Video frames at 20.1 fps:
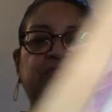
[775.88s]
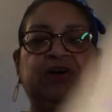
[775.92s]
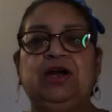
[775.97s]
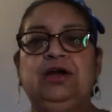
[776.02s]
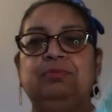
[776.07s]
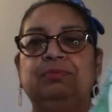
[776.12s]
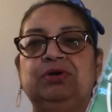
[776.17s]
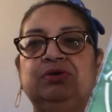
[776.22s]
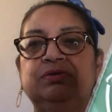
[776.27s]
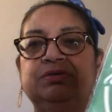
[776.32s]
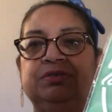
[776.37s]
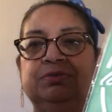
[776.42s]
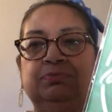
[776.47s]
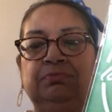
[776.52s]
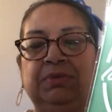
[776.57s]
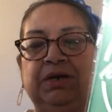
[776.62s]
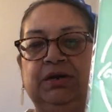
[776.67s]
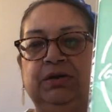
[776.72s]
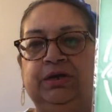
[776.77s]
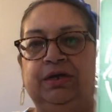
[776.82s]
Farmer's
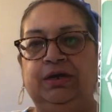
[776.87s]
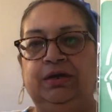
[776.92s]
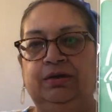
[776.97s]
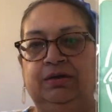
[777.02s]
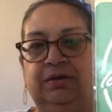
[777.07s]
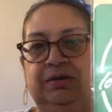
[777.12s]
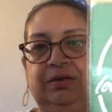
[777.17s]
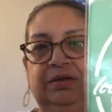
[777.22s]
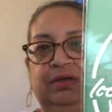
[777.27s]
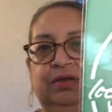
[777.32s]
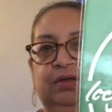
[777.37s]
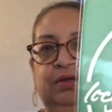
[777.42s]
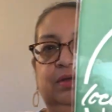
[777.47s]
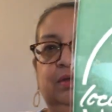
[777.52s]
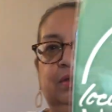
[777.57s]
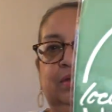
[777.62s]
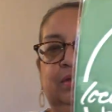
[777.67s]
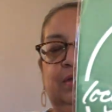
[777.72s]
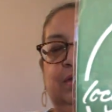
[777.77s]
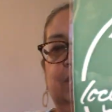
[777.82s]
Market.
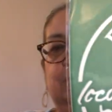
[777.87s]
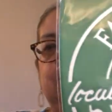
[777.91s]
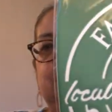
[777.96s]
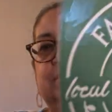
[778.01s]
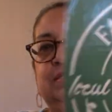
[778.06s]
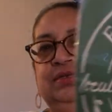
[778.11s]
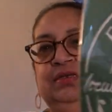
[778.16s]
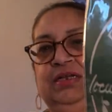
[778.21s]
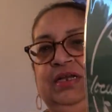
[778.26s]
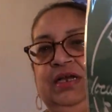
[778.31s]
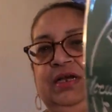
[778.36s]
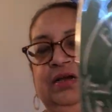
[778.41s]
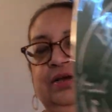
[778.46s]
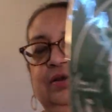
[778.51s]
Isn't that